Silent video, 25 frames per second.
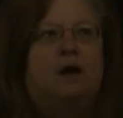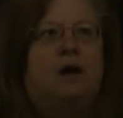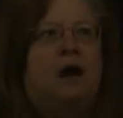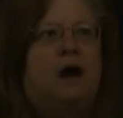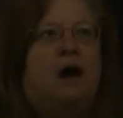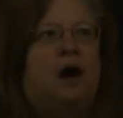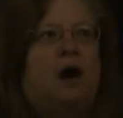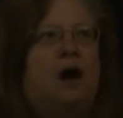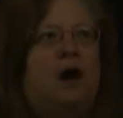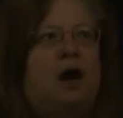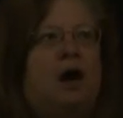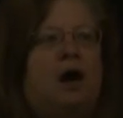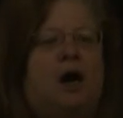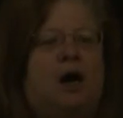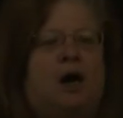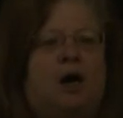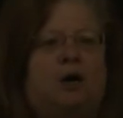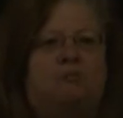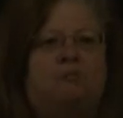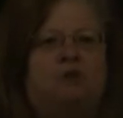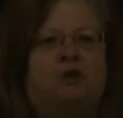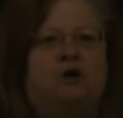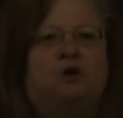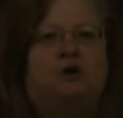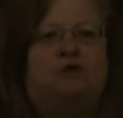
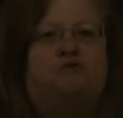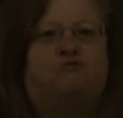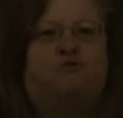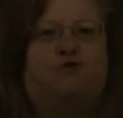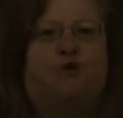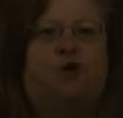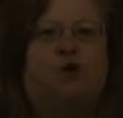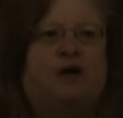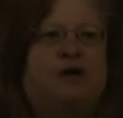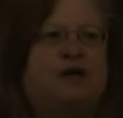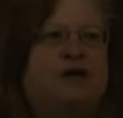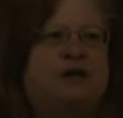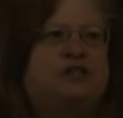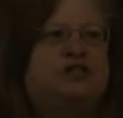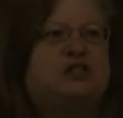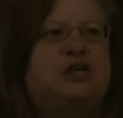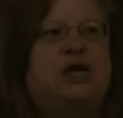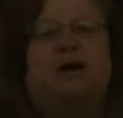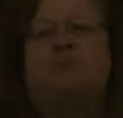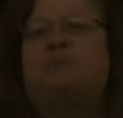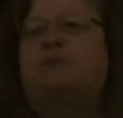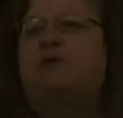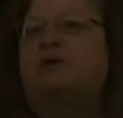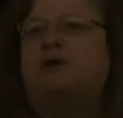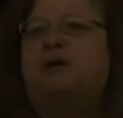Um, for
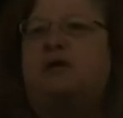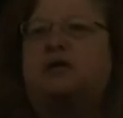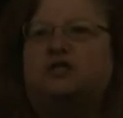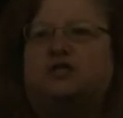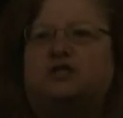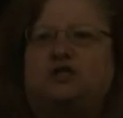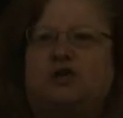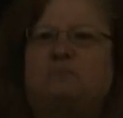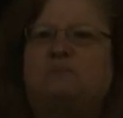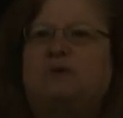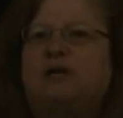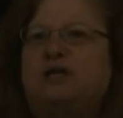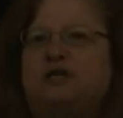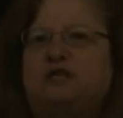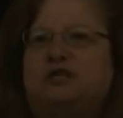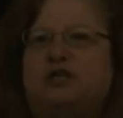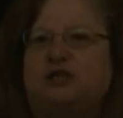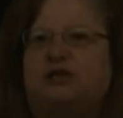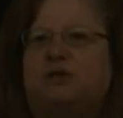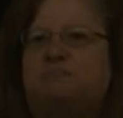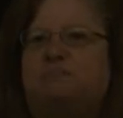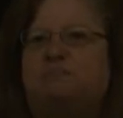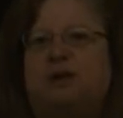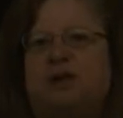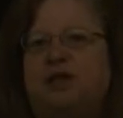example, somebody's
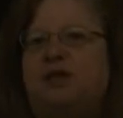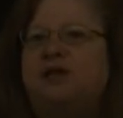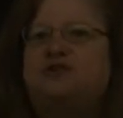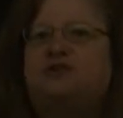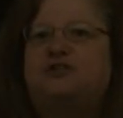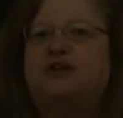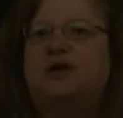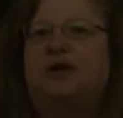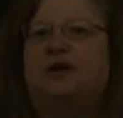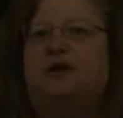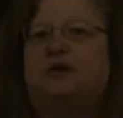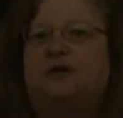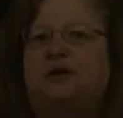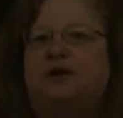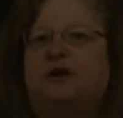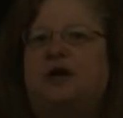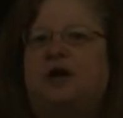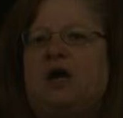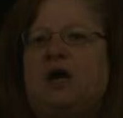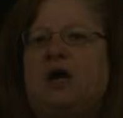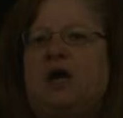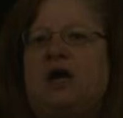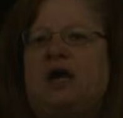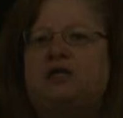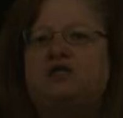in the military,
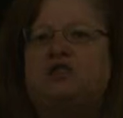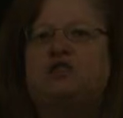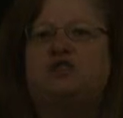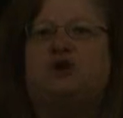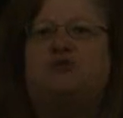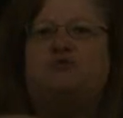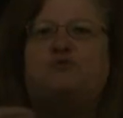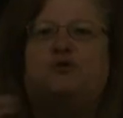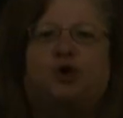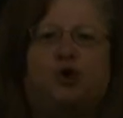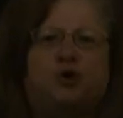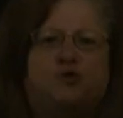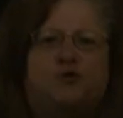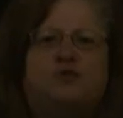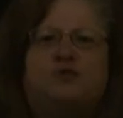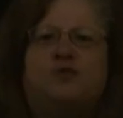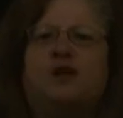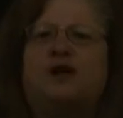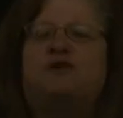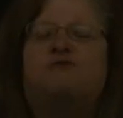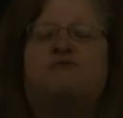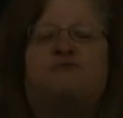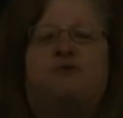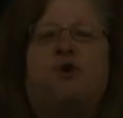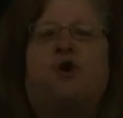and so forth,
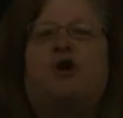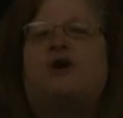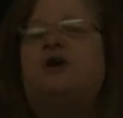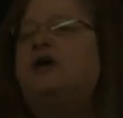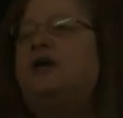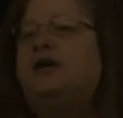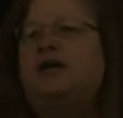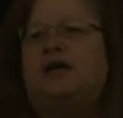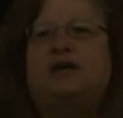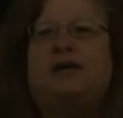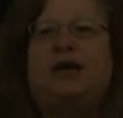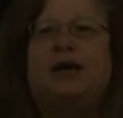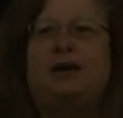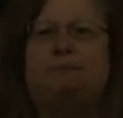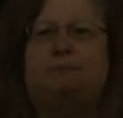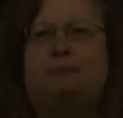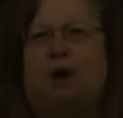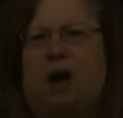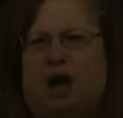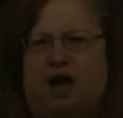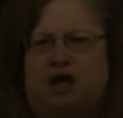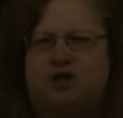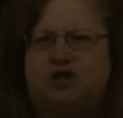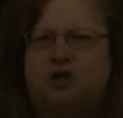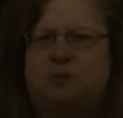therefore, he can't
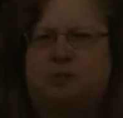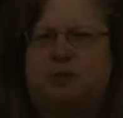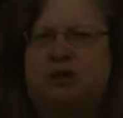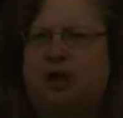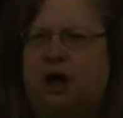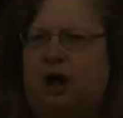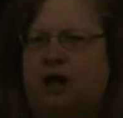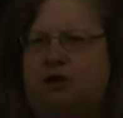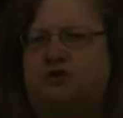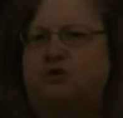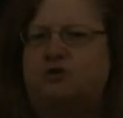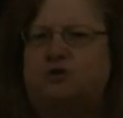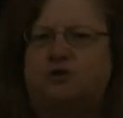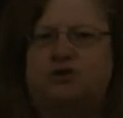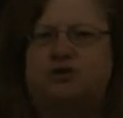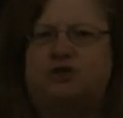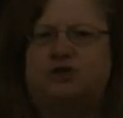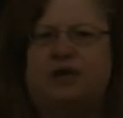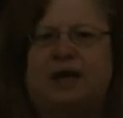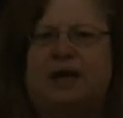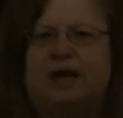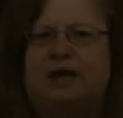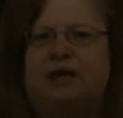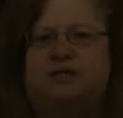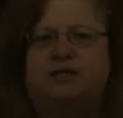possibly
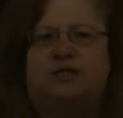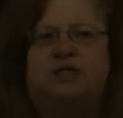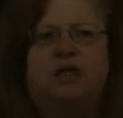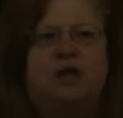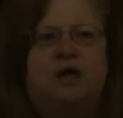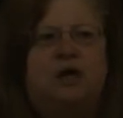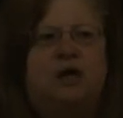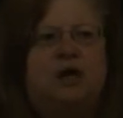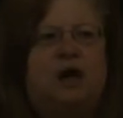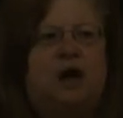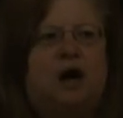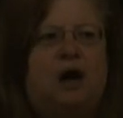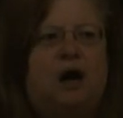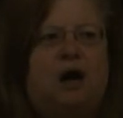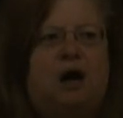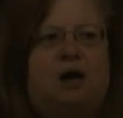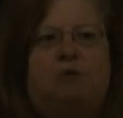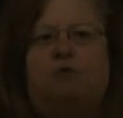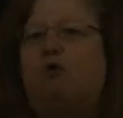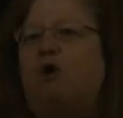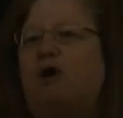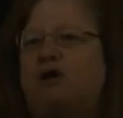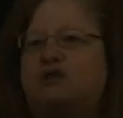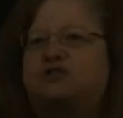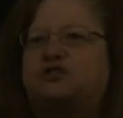understand uh,
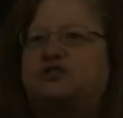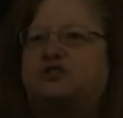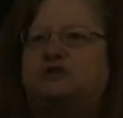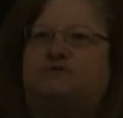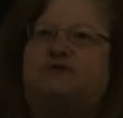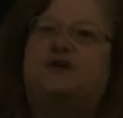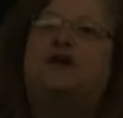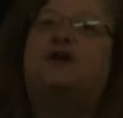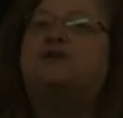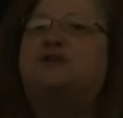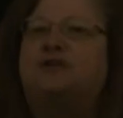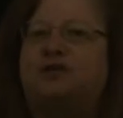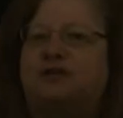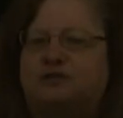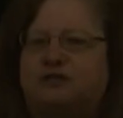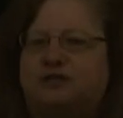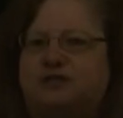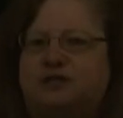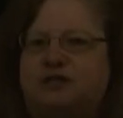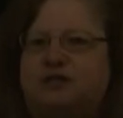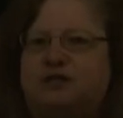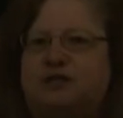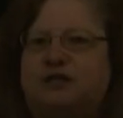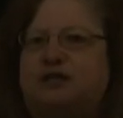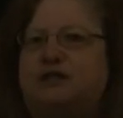what
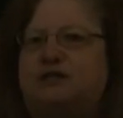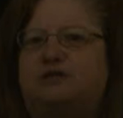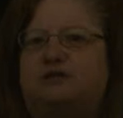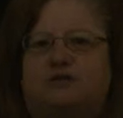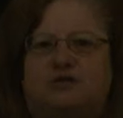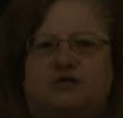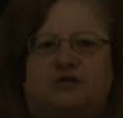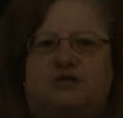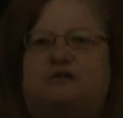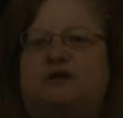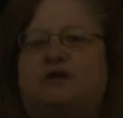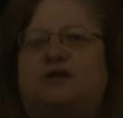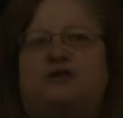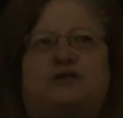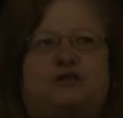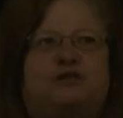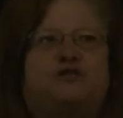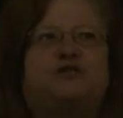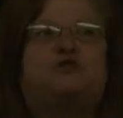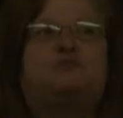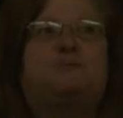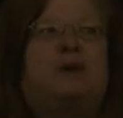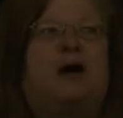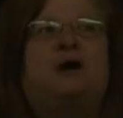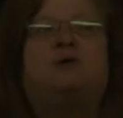civilians need or civilian
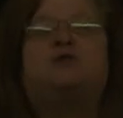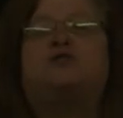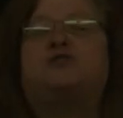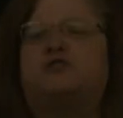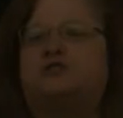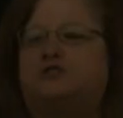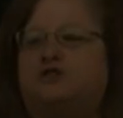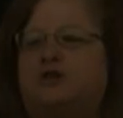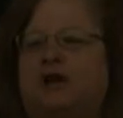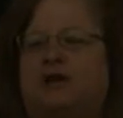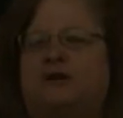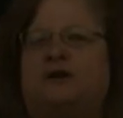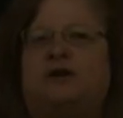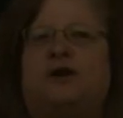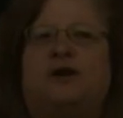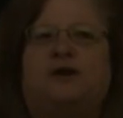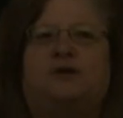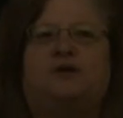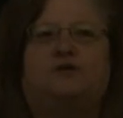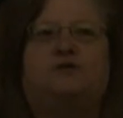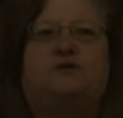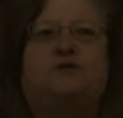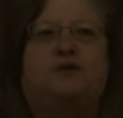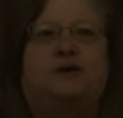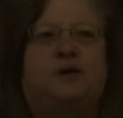spouses, that
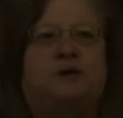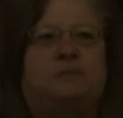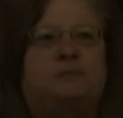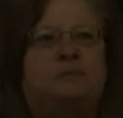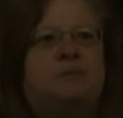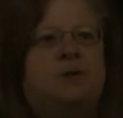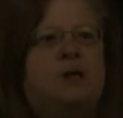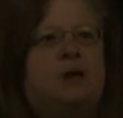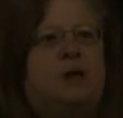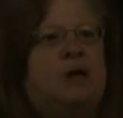kind of thing.